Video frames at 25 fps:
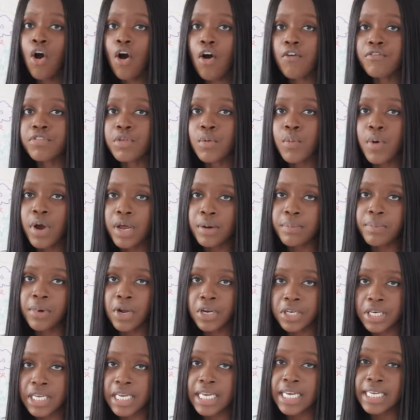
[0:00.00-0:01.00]
of the word
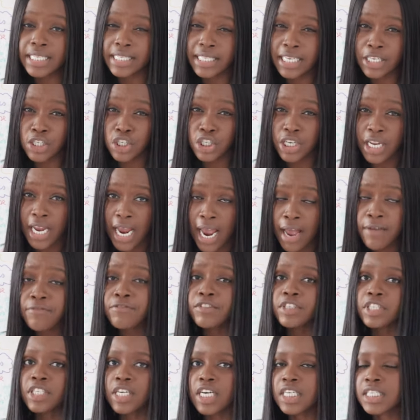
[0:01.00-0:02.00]
bloody essentially
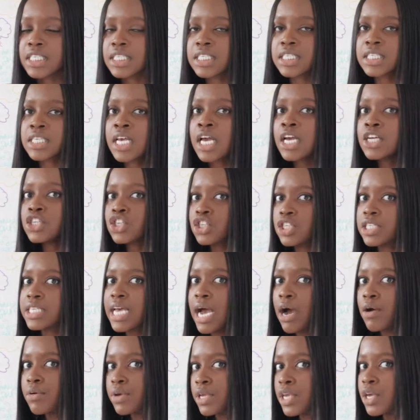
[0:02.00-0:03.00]
emphasizes just
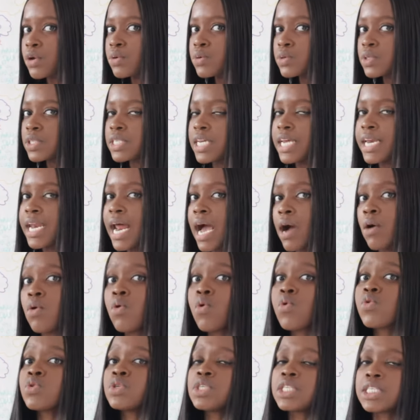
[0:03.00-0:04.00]
how guilty and how
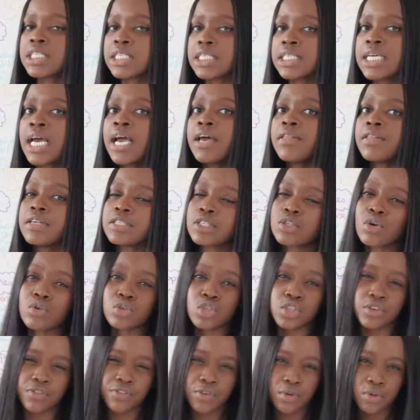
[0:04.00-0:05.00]
haunted the
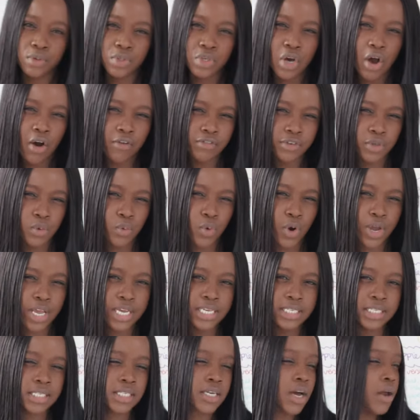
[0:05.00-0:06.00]
soldier feels after what
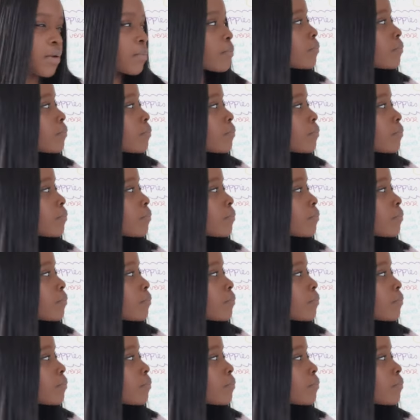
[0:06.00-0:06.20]
he's done.